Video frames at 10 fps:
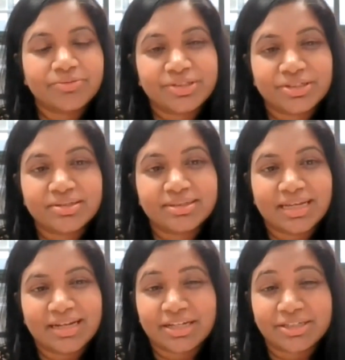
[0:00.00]
provisions
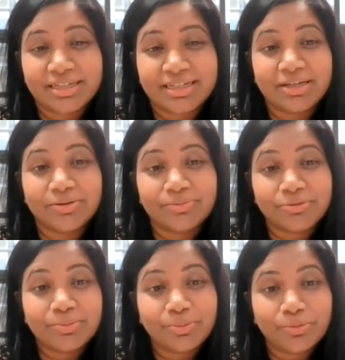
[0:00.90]
that actually
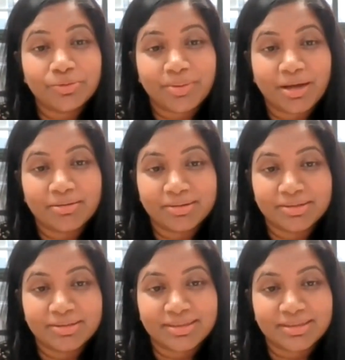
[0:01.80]
reward
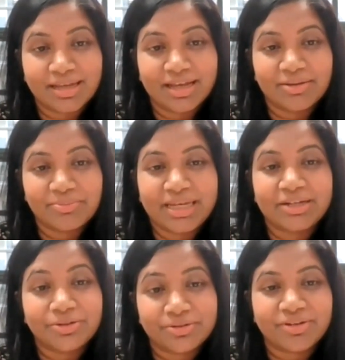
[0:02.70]
partners
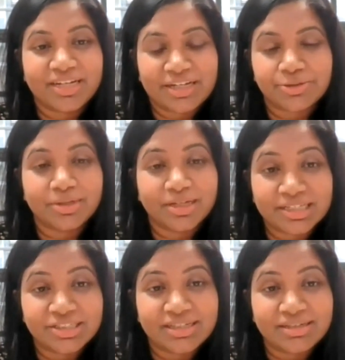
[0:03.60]
in good financial
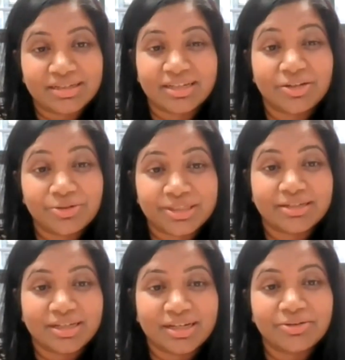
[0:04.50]
hygiene,
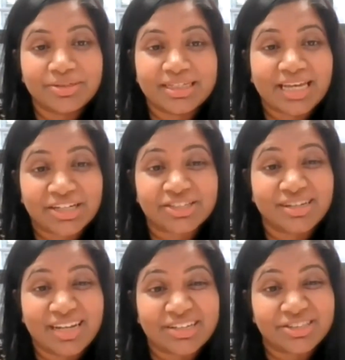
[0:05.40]
including cash
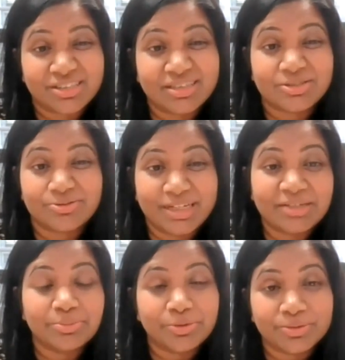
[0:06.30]
collection, is
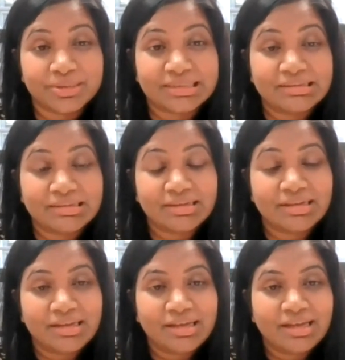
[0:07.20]
really important.
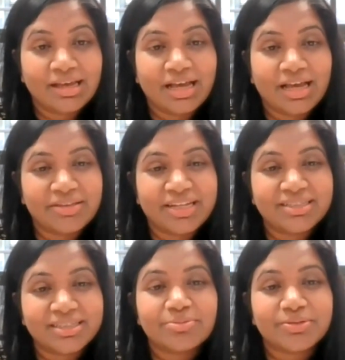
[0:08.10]
And then
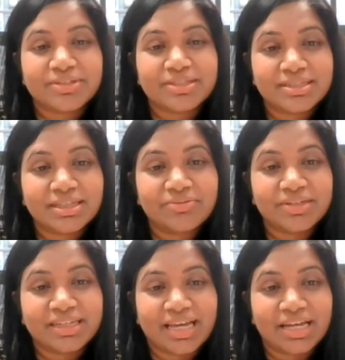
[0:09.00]
in terms of
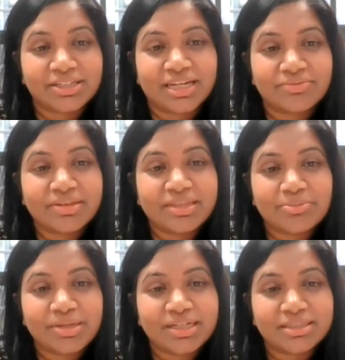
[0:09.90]
conserving cash, having
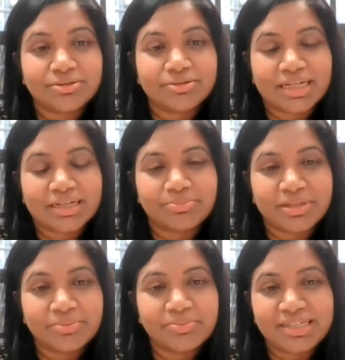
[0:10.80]
the
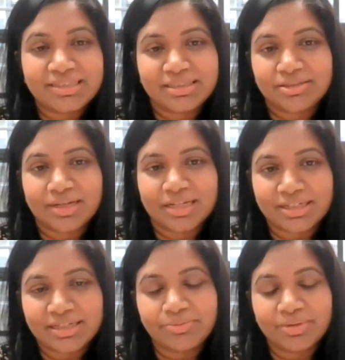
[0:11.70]
ability to
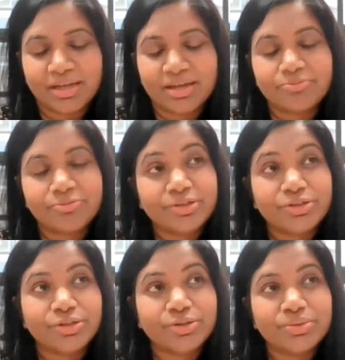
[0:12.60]
actually
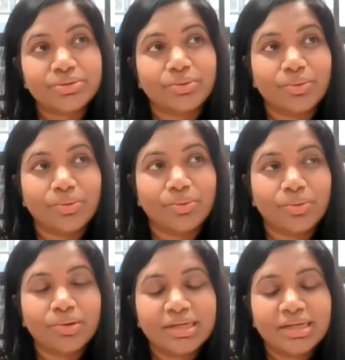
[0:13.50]
reduce
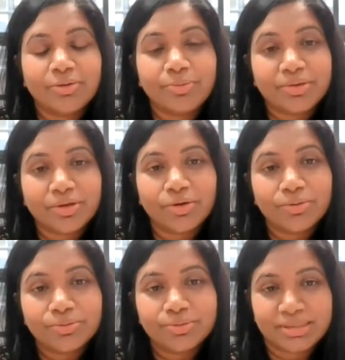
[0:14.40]
or
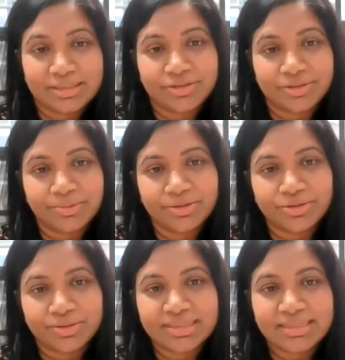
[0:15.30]
withhold
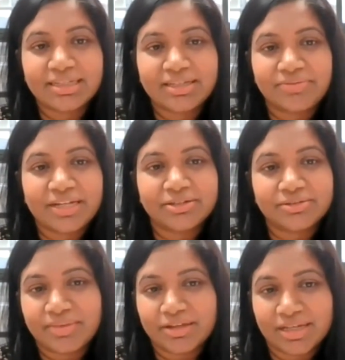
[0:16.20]
distributions in the
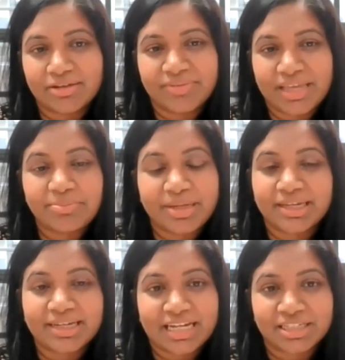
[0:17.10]
event of there
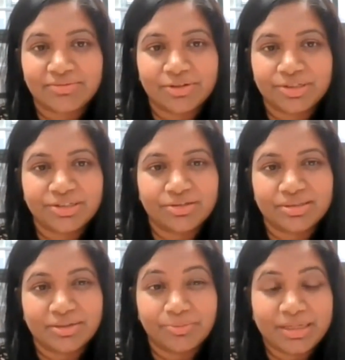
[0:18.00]
being a cash flow issue.
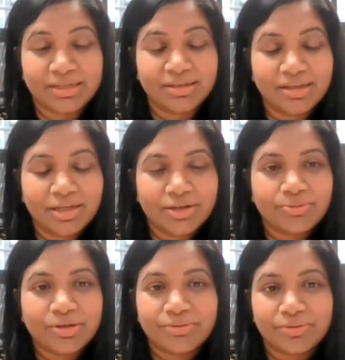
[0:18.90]
So we
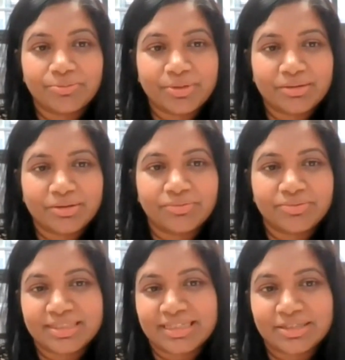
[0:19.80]

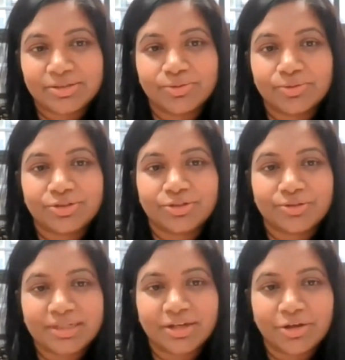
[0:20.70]
obviously saw
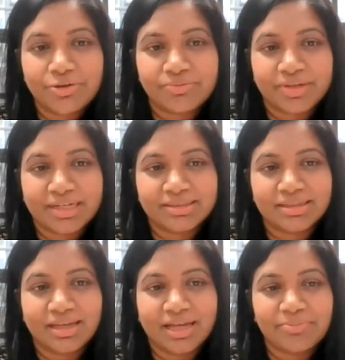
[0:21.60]
during COVID,
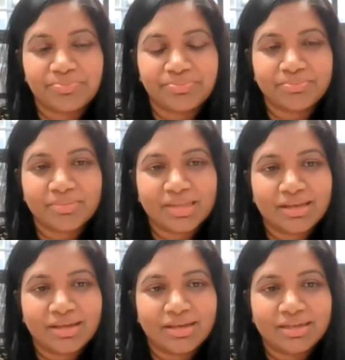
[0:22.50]

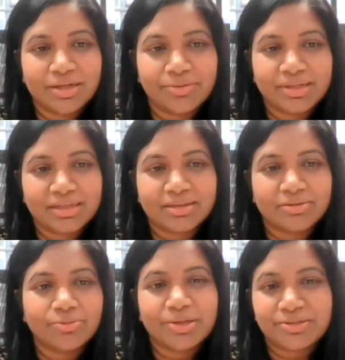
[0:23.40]
in
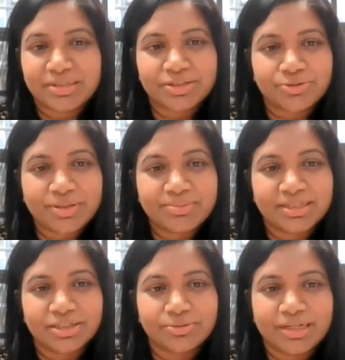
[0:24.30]
almost extreme
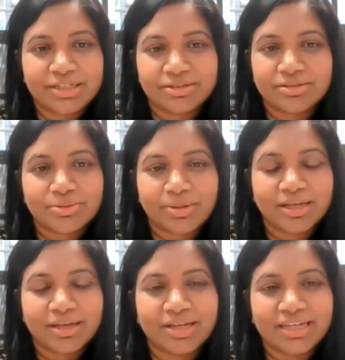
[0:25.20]
situations,
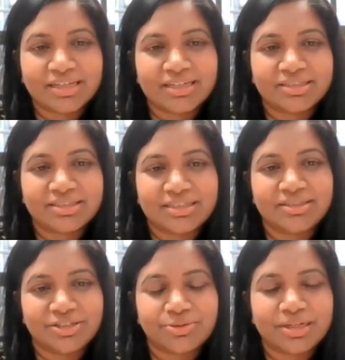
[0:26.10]
a
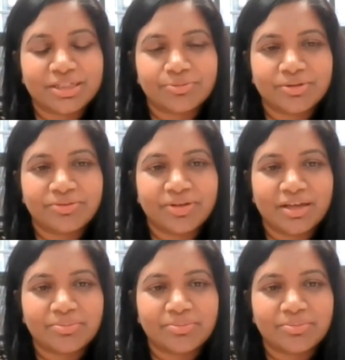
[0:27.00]
situation where